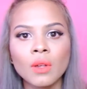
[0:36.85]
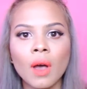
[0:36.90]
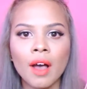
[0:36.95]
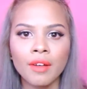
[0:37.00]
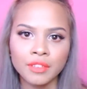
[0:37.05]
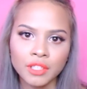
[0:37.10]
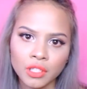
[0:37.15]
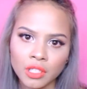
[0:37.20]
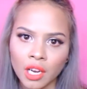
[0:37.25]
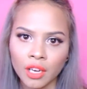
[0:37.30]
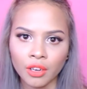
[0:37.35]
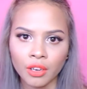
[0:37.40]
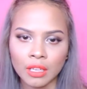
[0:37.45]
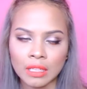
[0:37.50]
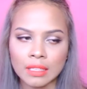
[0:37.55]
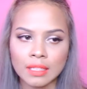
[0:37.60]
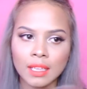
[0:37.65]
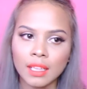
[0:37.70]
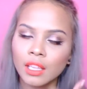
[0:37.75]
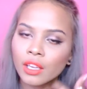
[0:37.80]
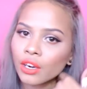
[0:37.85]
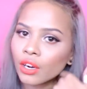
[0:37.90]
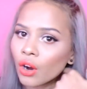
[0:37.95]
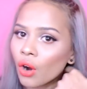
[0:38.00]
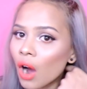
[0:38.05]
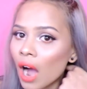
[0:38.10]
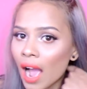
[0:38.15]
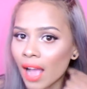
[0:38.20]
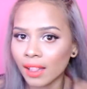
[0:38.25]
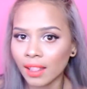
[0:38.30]
So after you've done your concealer
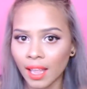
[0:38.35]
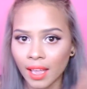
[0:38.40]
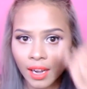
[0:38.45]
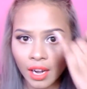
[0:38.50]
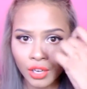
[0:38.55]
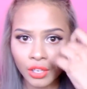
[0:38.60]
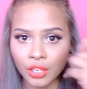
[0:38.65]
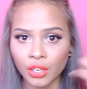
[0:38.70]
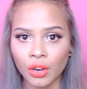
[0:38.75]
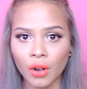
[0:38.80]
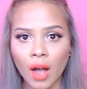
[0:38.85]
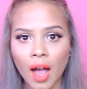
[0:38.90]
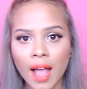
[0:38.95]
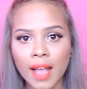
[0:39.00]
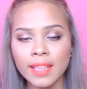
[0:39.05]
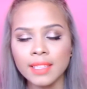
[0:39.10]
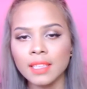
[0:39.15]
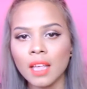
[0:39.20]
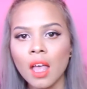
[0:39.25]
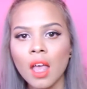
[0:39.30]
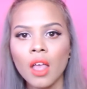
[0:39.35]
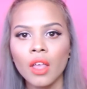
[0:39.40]
or highlight under your eyes,